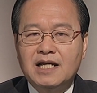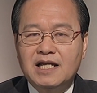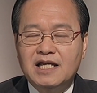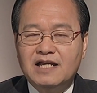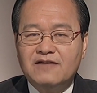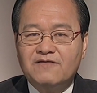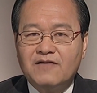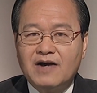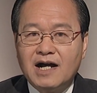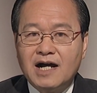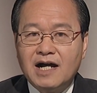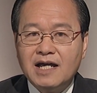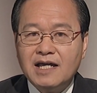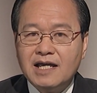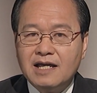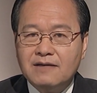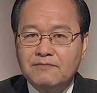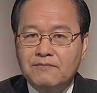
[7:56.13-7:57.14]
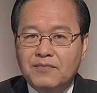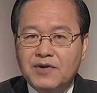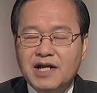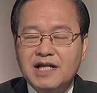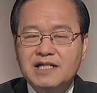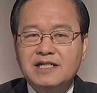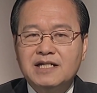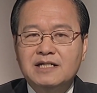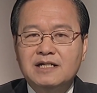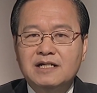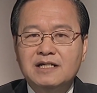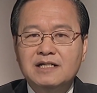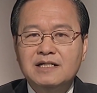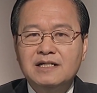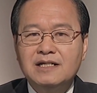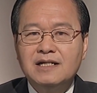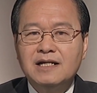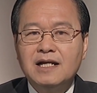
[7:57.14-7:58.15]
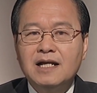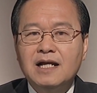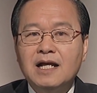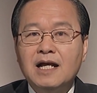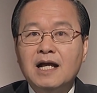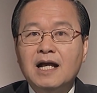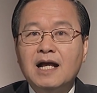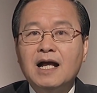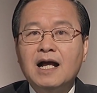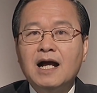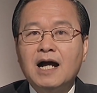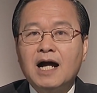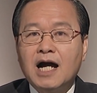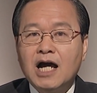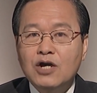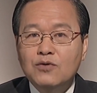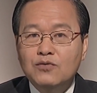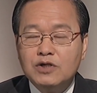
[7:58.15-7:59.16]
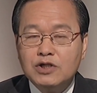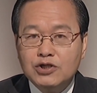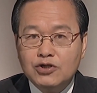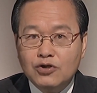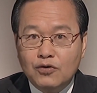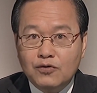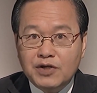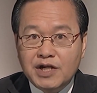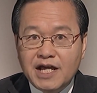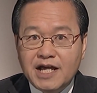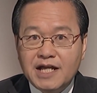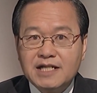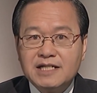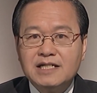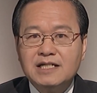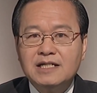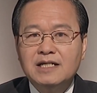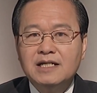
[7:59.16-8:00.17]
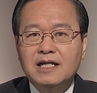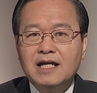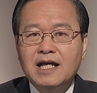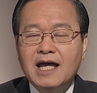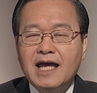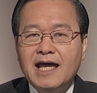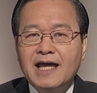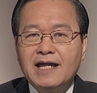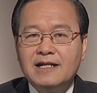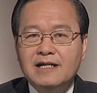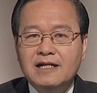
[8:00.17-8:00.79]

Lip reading: If I am President, I will donate at